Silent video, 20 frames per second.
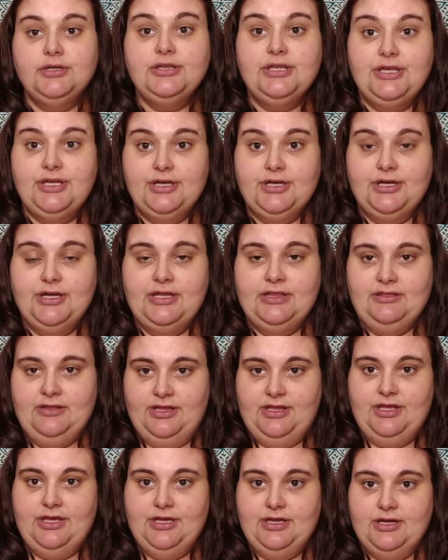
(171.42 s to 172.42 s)
earlier
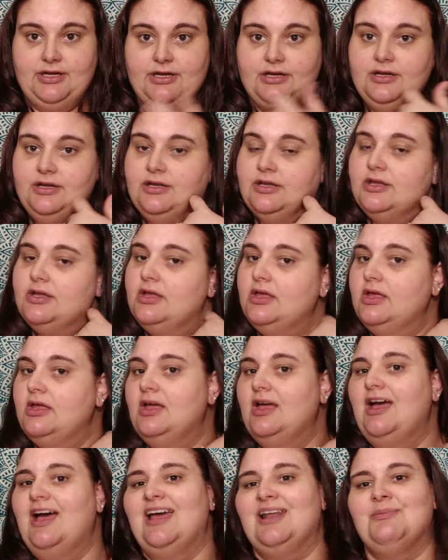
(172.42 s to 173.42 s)
in the year,
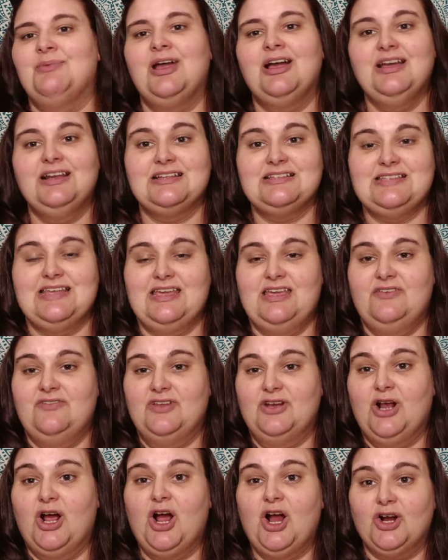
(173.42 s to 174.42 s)
I'm not gonna say
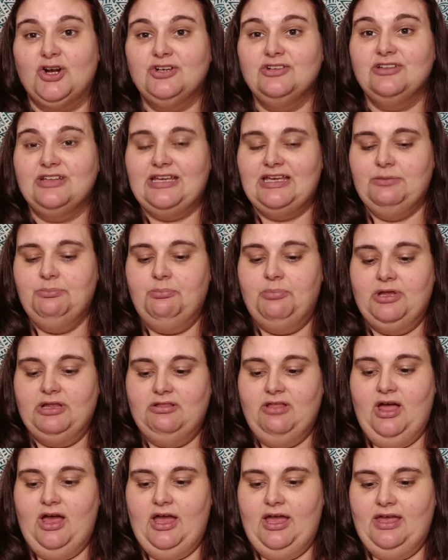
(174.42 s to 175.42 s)
even early,
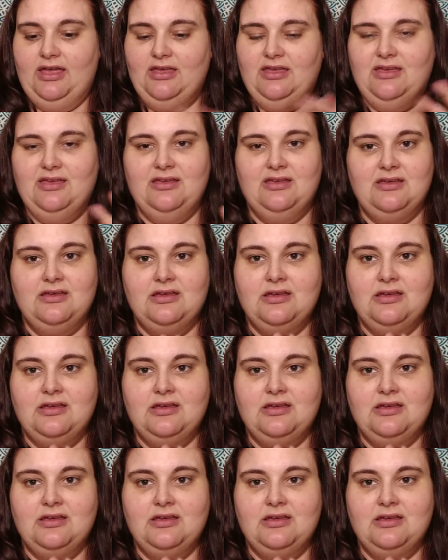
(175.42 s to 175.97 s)
but like,